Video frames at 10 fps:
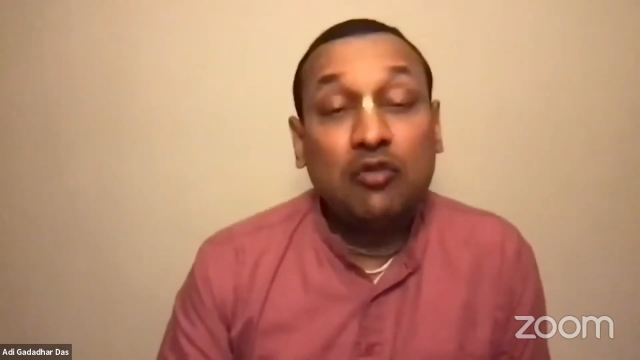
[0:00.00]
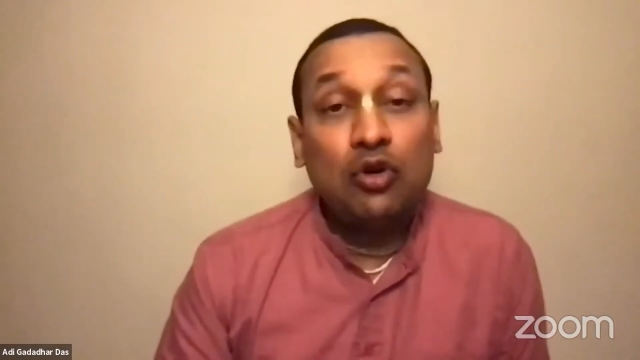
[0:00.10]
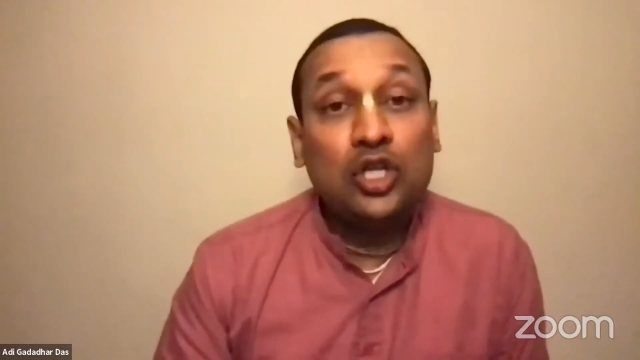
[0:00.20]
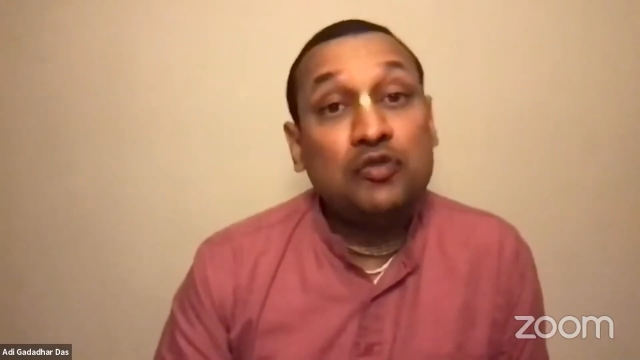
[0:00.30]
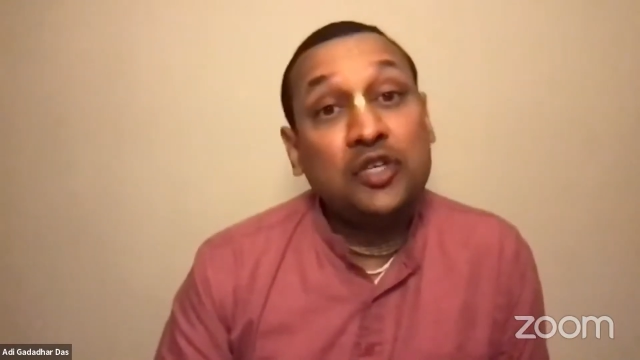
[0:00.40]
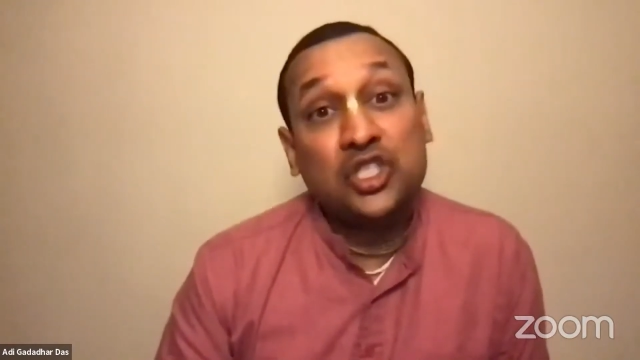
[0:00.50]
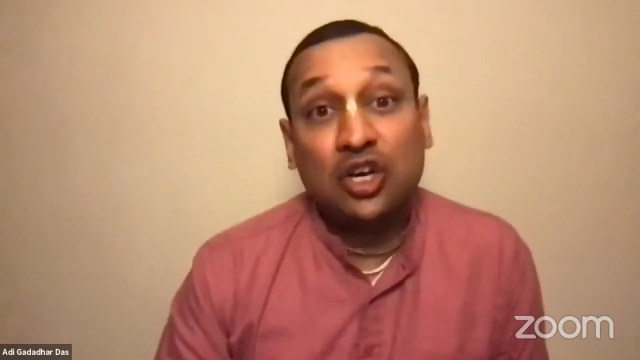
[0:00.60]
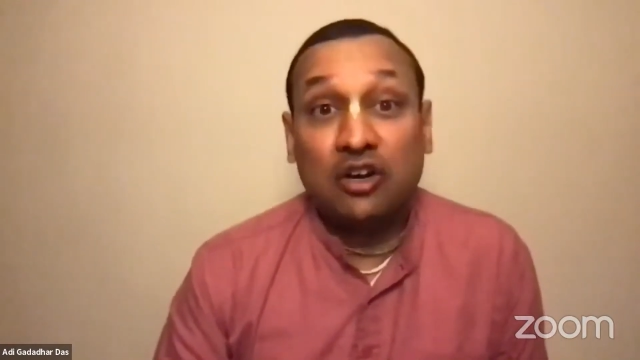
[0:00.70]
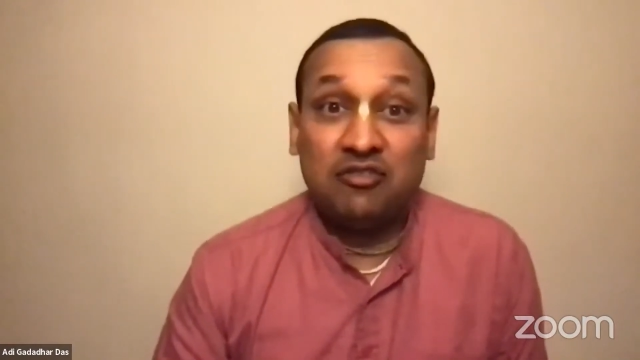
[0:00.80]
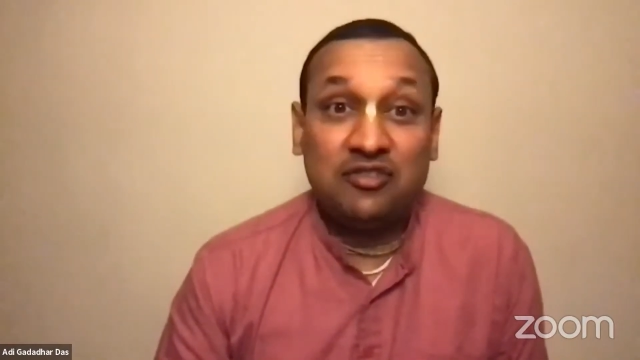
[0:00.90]
devotees we
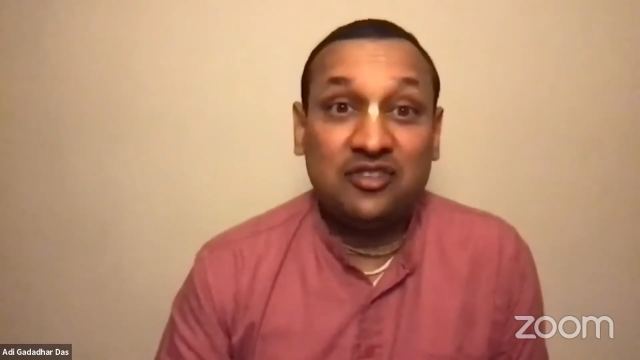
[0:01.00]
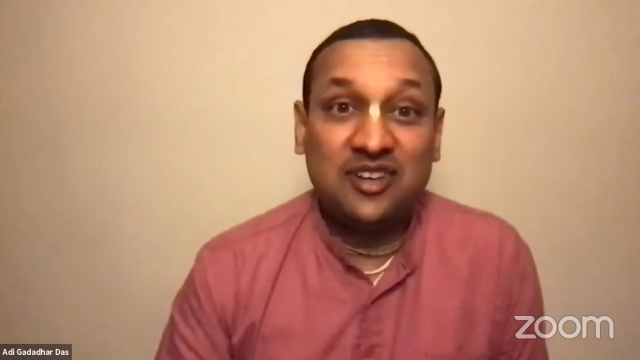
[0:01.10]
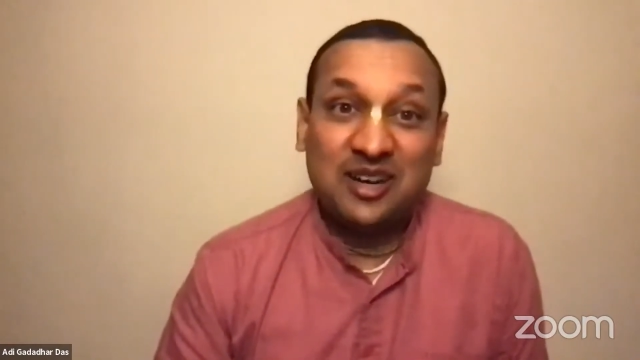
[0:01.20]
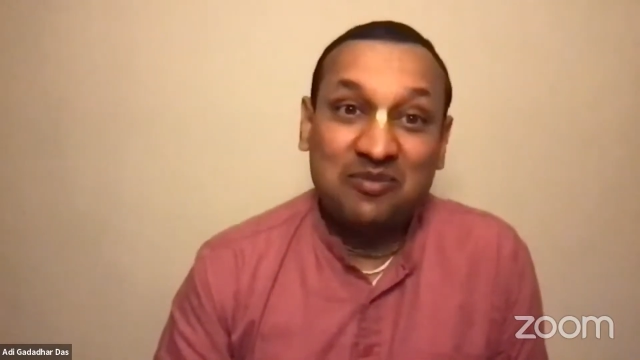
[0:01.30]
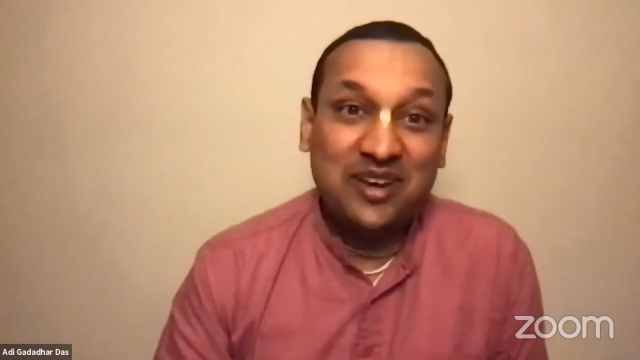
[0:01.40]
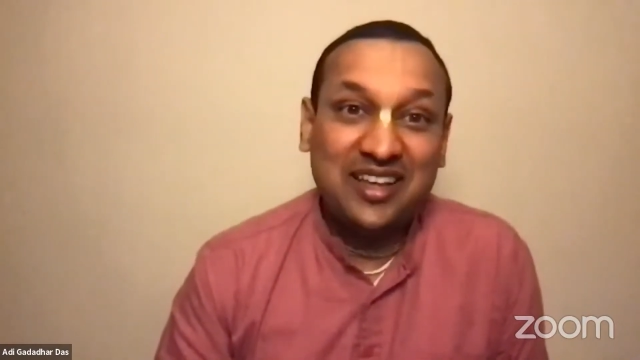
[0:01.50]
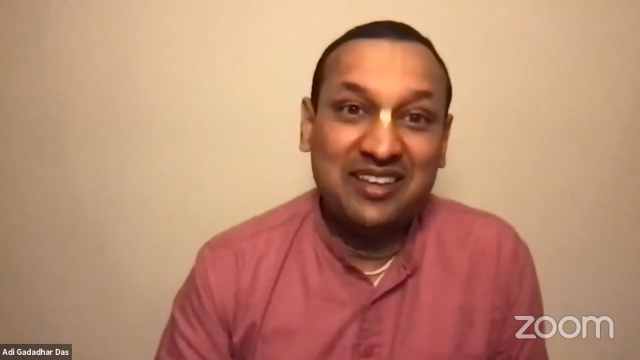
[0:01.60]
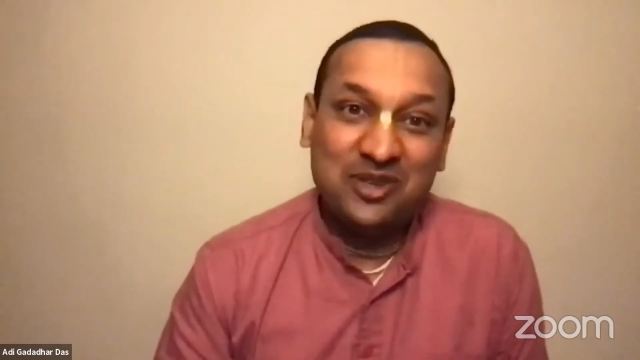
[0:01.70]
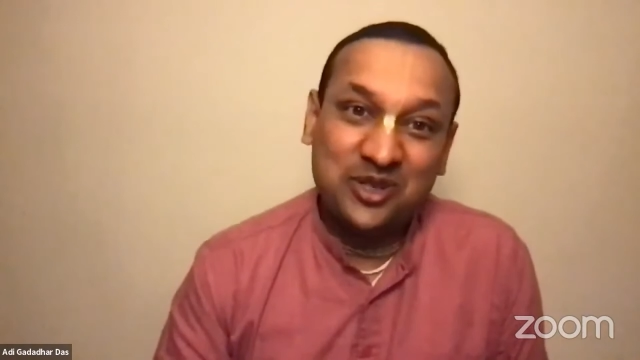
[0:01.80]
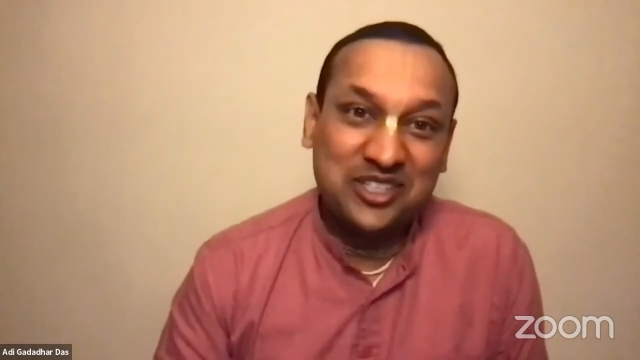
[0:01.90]
serve humbly.
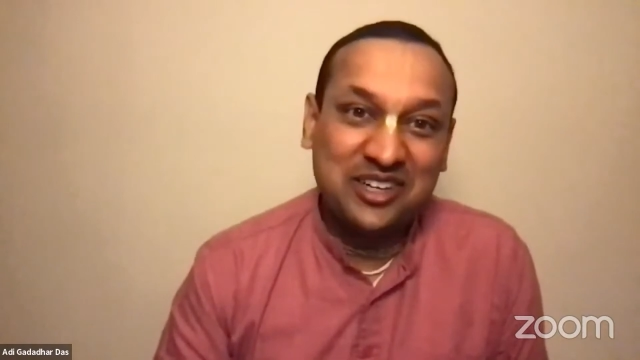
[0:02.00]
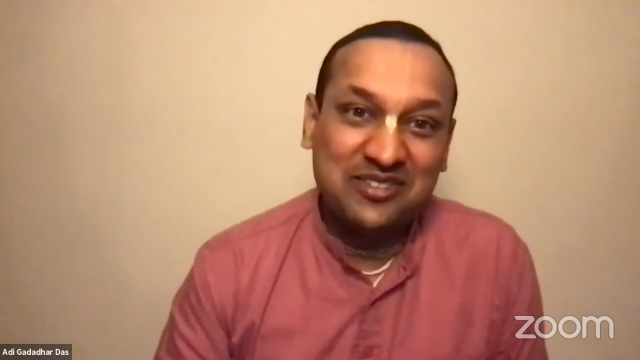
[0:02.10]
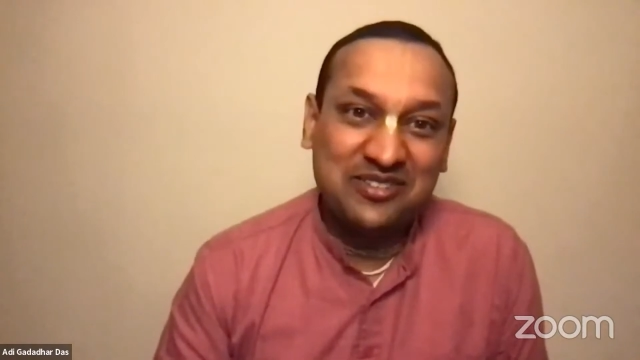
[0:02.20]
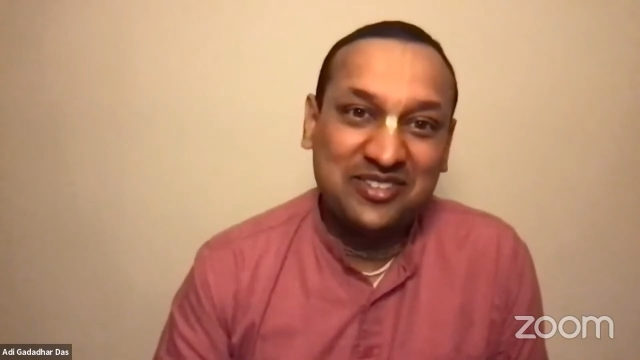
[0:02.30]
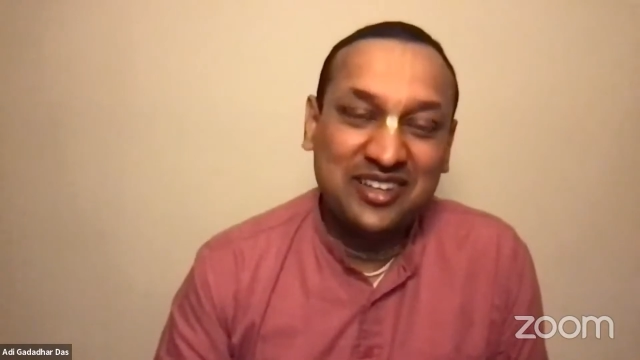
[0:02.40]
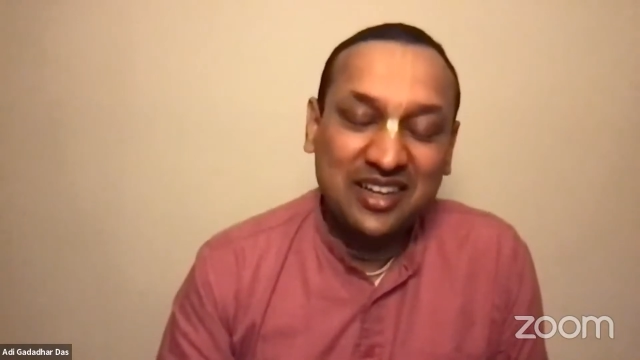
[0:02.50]
We should serve.